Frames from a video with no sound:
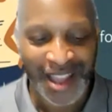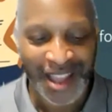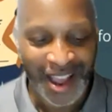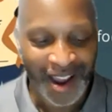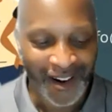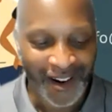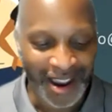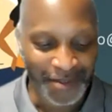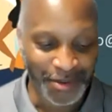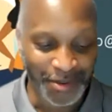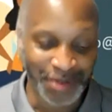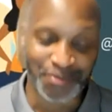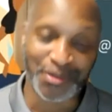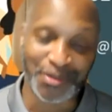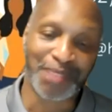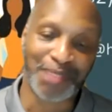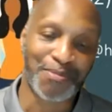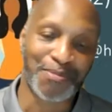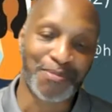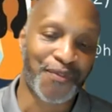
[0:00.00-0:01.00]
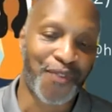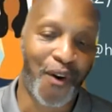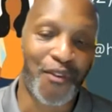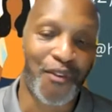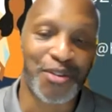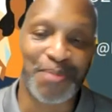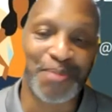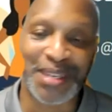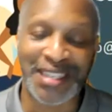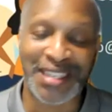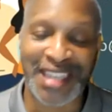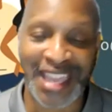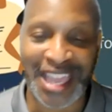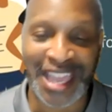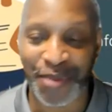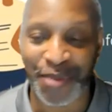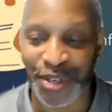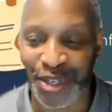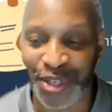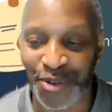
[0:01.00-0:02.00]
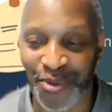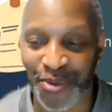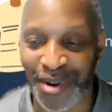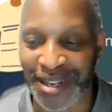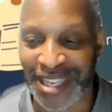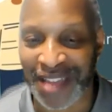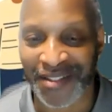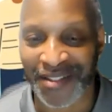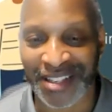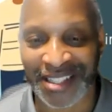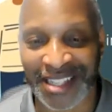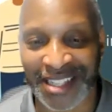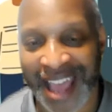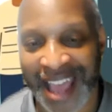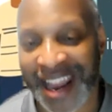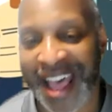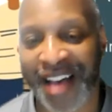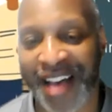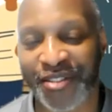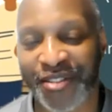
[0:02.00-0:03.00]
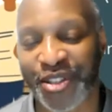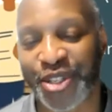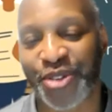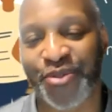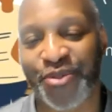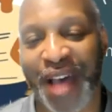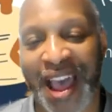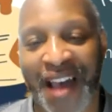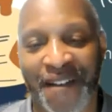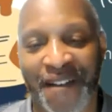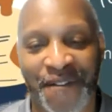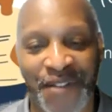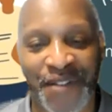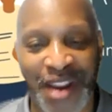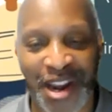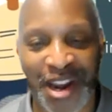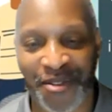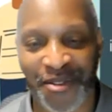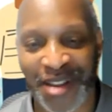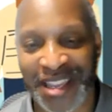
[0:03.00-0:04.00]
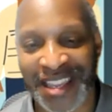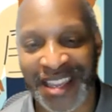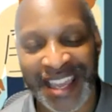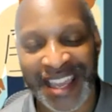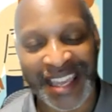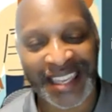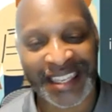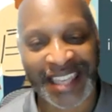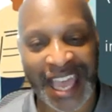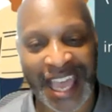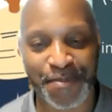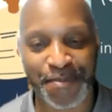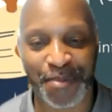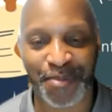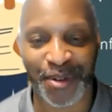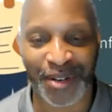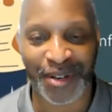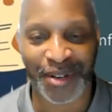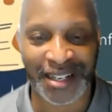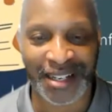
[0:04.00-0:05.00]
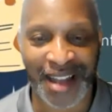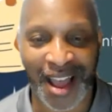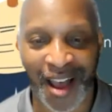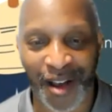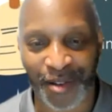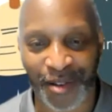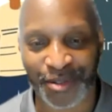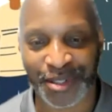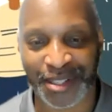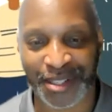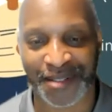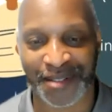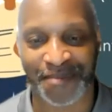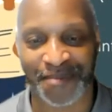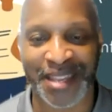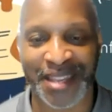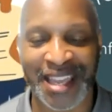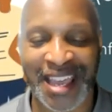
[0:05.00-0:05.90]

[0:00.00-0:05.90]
All right, before we begin, we do want to give a shout out to our very capable and awesome